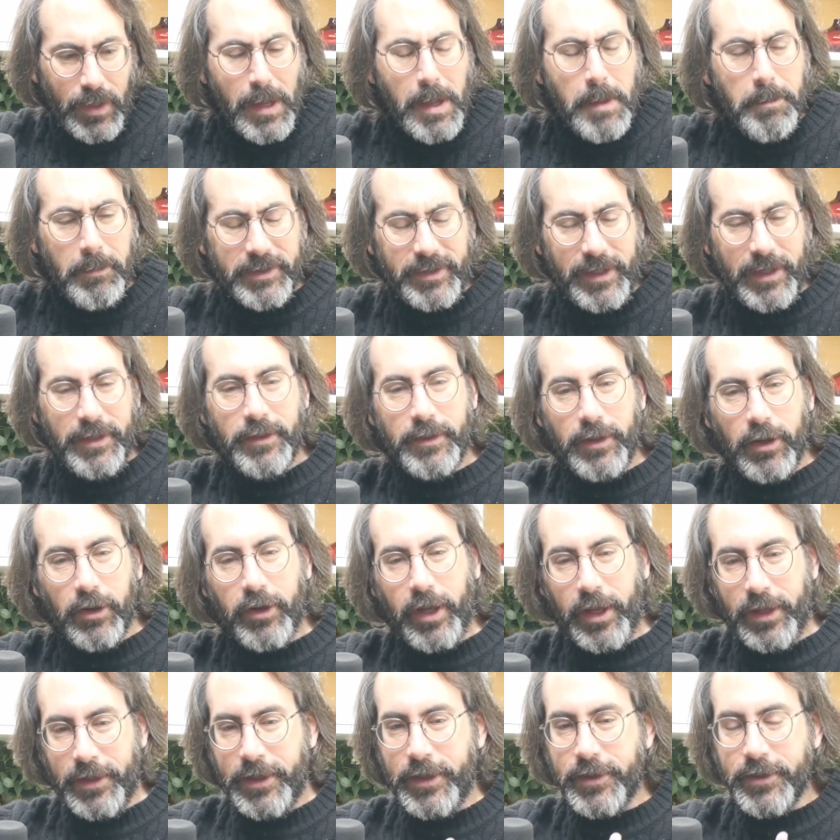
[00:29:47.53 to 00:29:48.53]
But then,
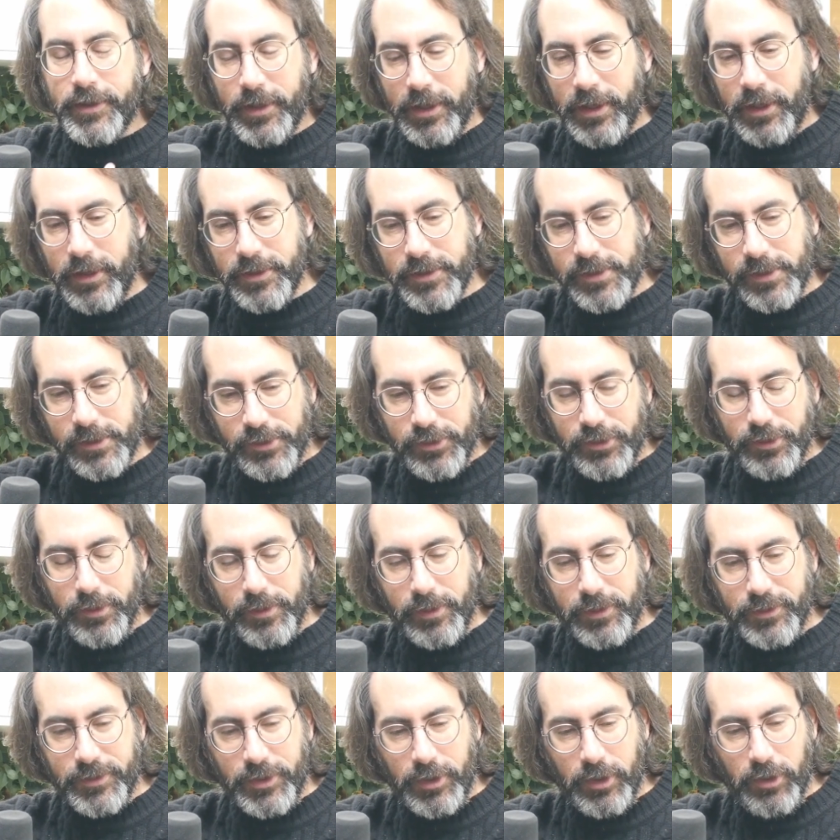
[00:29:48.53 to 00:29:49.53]
okay, here's the
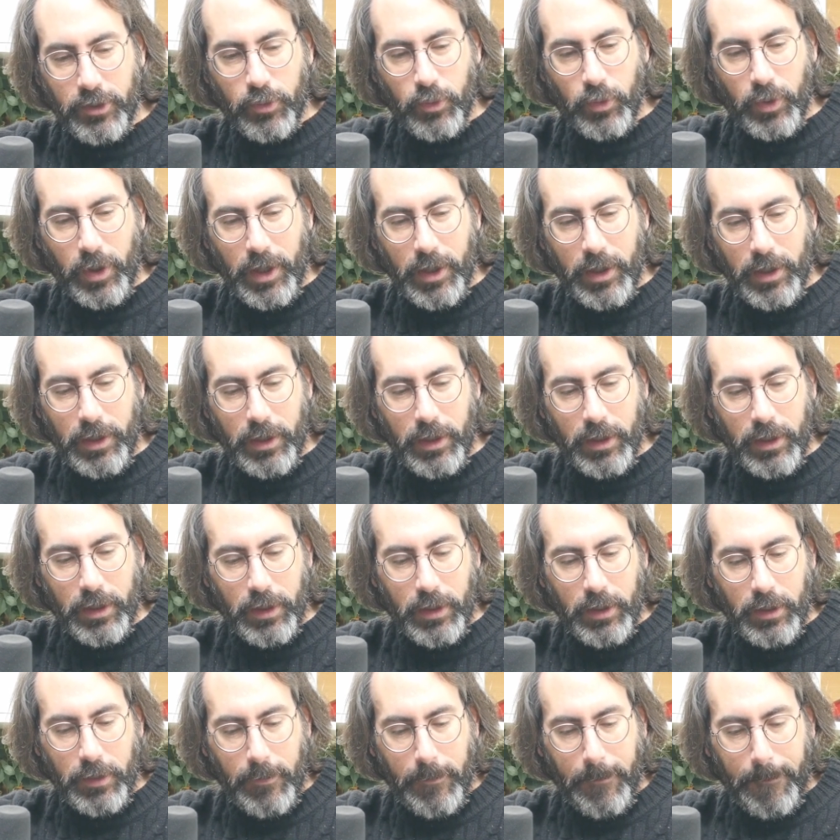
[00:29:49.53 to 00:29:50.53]
truth. So
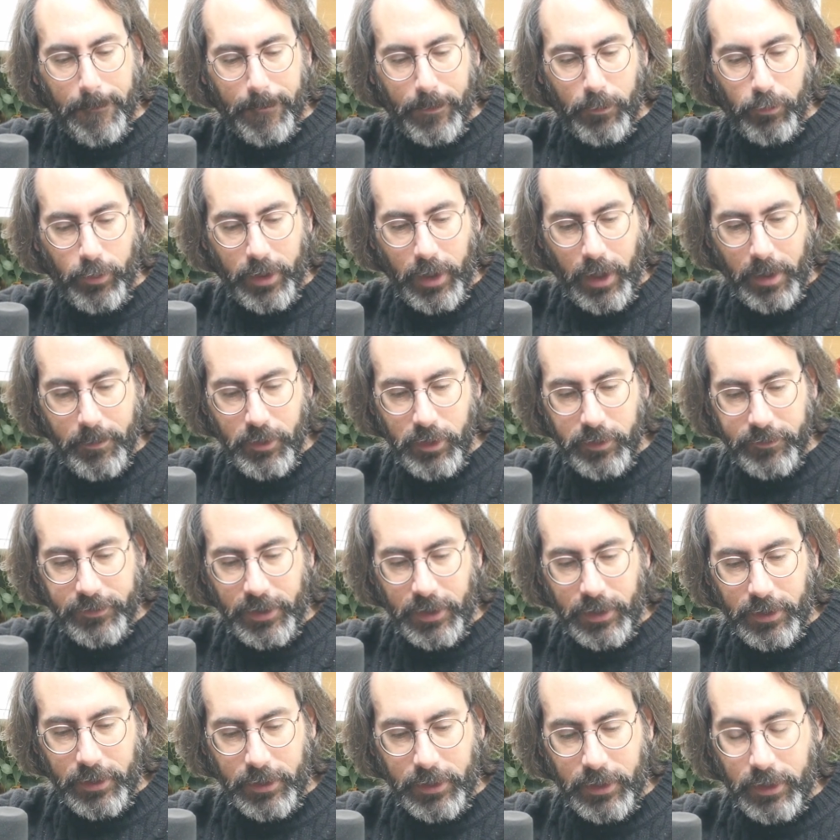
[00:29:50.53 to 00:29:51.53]
when I moved
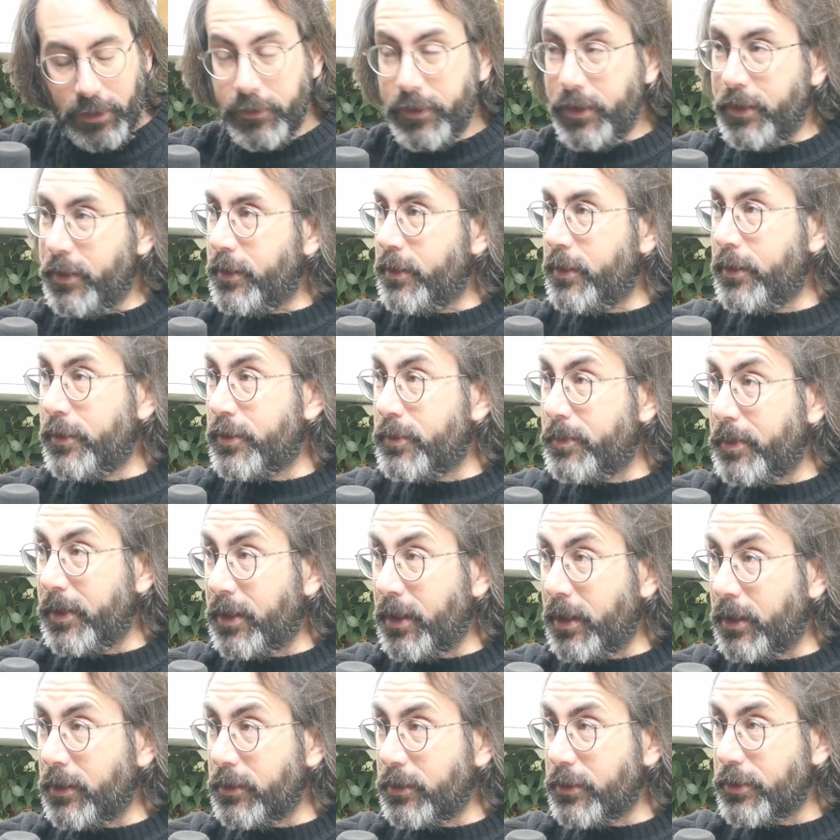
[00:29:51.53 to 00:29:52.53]
here, didn't
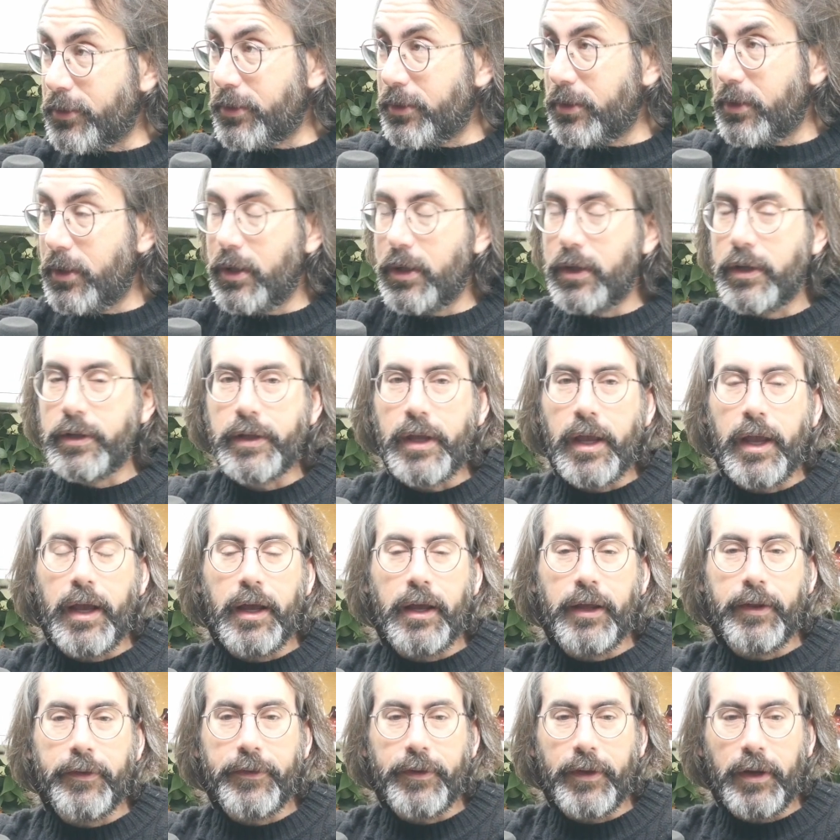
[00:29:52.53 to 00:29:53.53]
speak English.
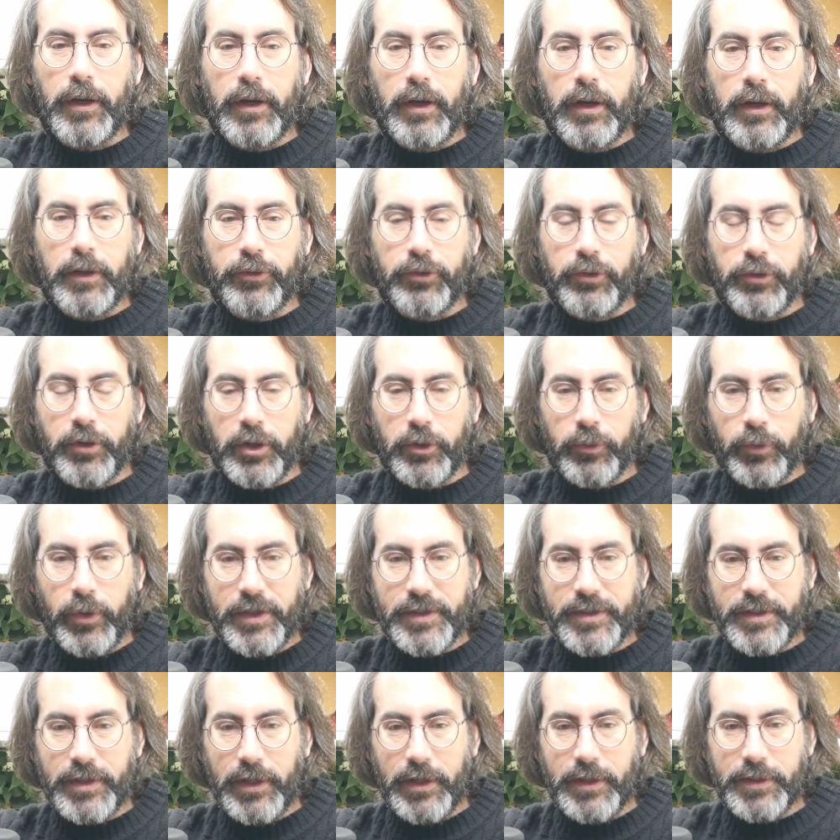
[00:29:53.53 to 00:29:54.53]
And during
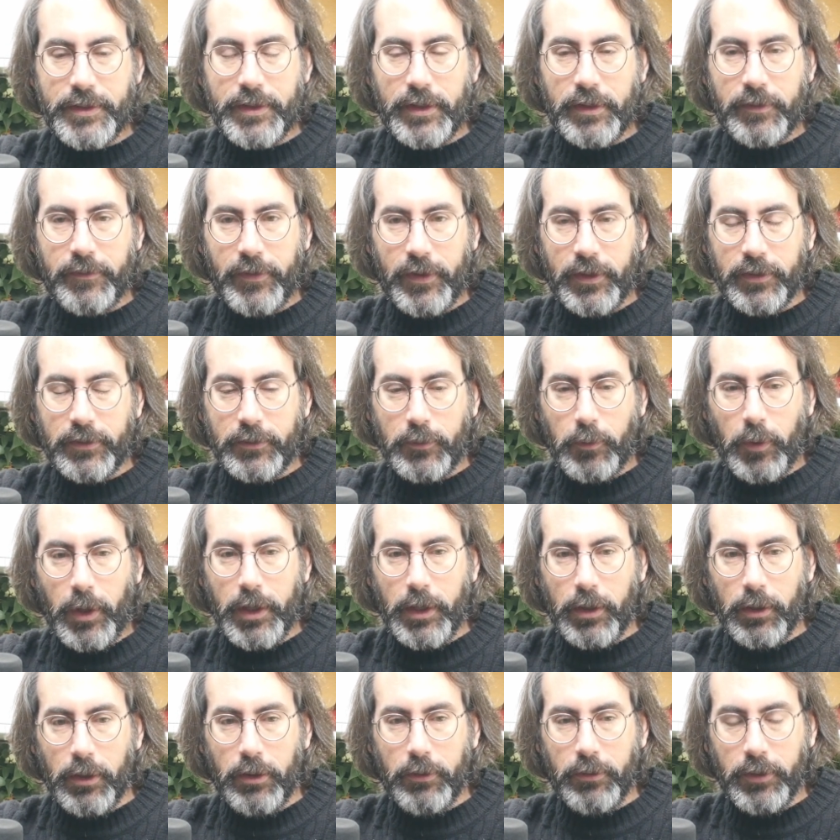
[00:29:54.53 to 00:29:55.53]
recess, it felt
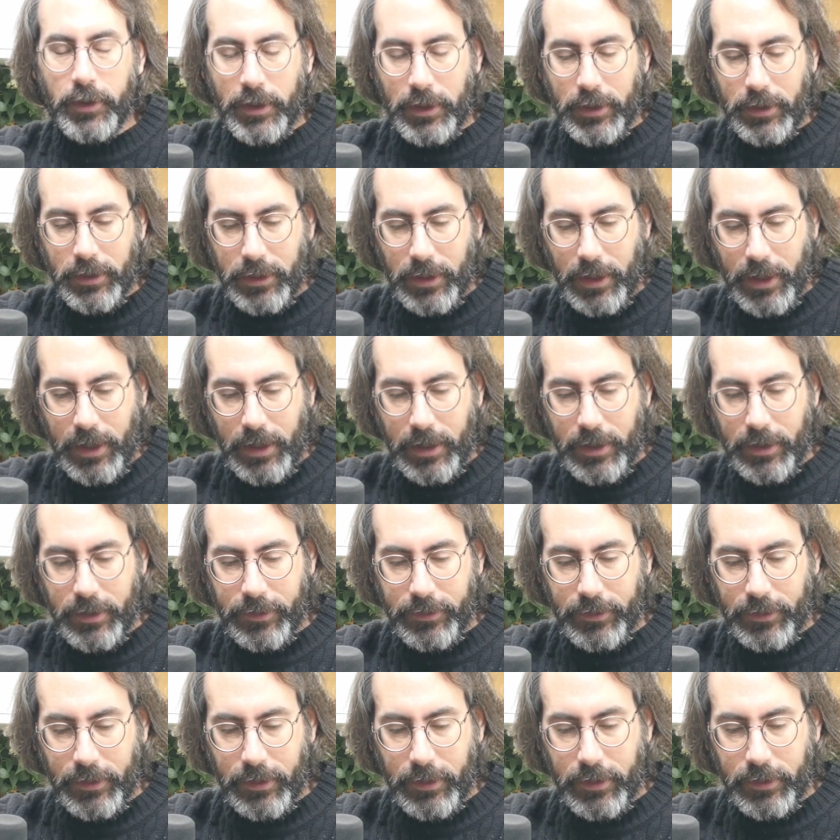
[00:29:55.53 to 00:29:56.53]
quite lonely
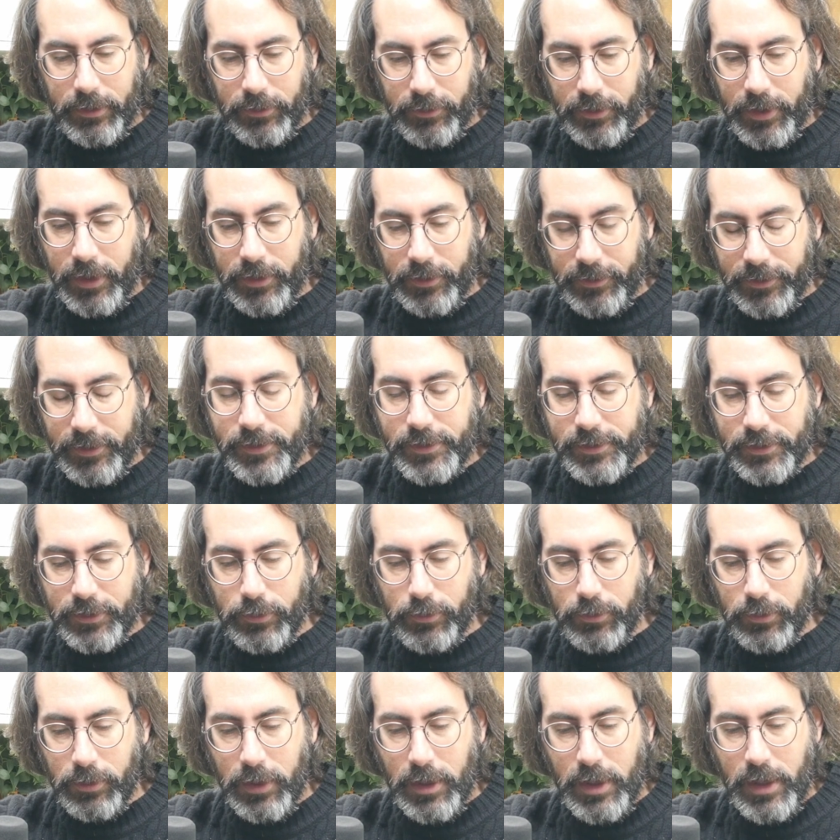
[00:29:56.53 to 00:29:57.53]
and in
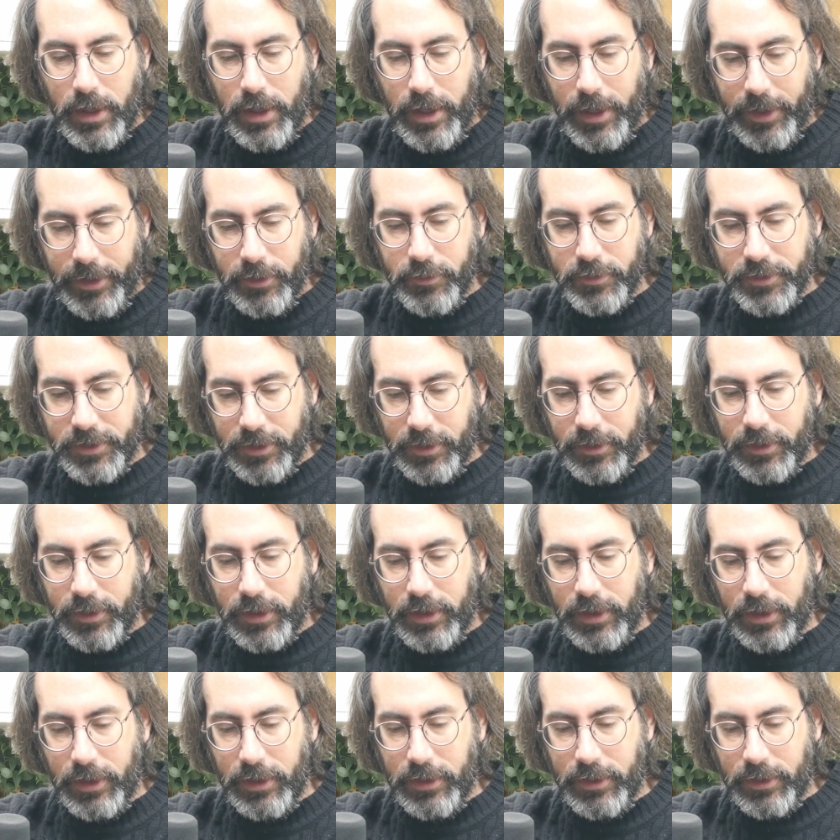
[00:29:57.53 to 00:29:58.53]
school. And there was another
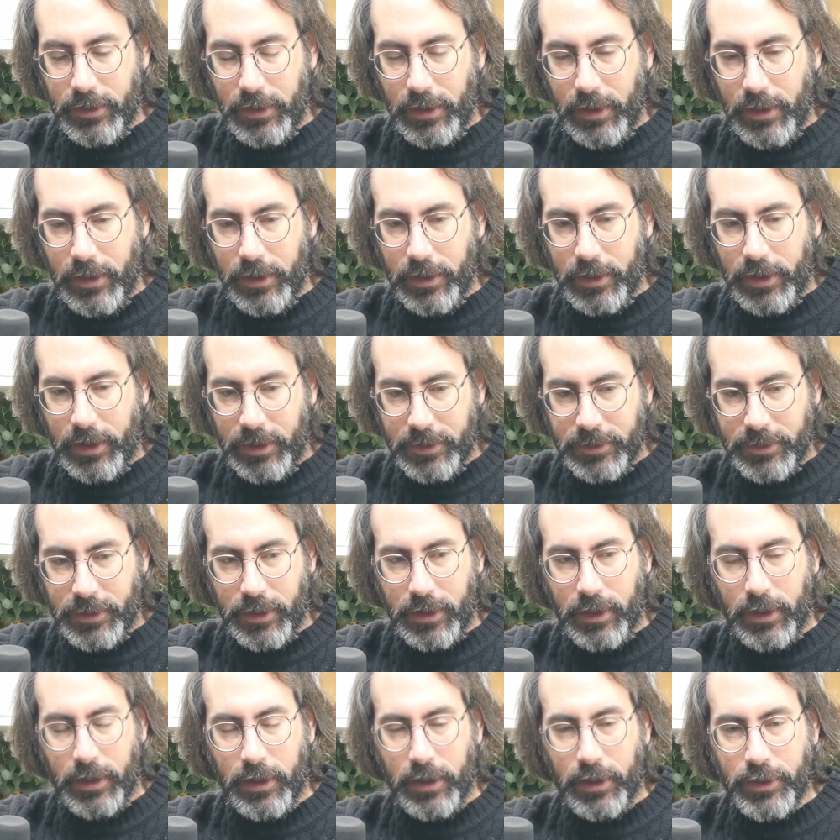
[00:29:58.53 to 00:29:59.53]
kid, Ken
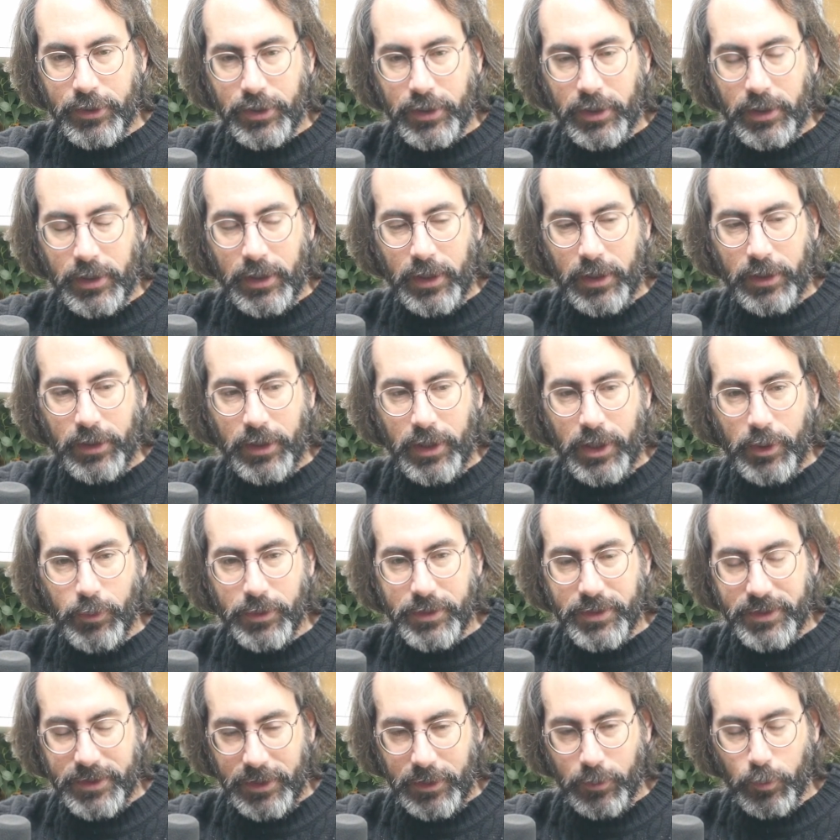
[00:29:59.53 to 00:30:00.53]
Takahashi, and he
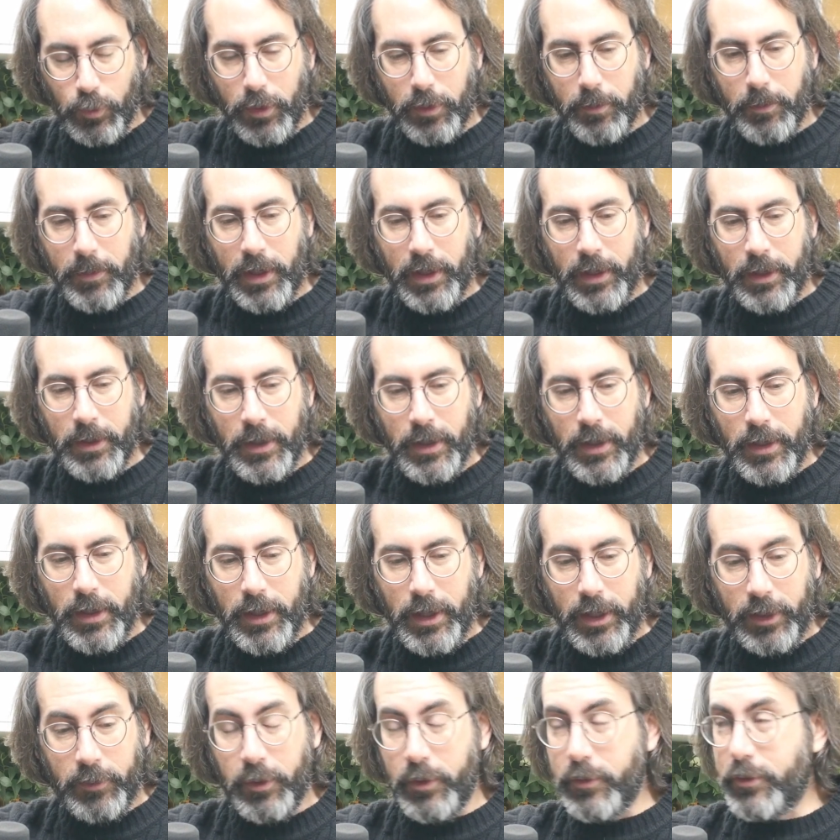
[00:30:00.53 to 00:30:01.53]
would sit with me,
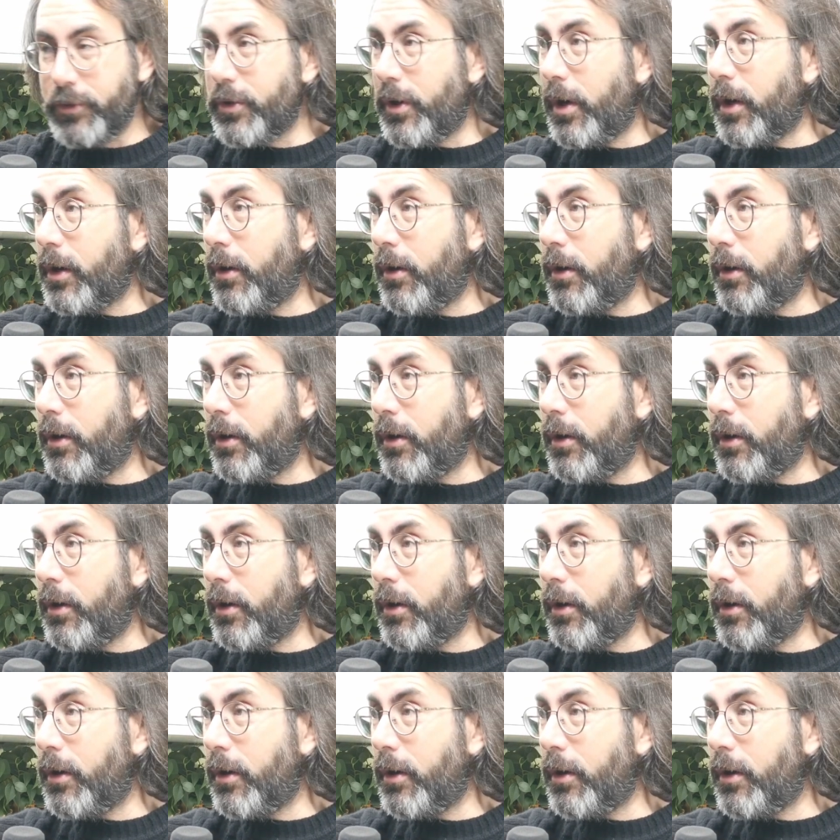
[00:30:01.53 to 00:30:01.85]
and we would draw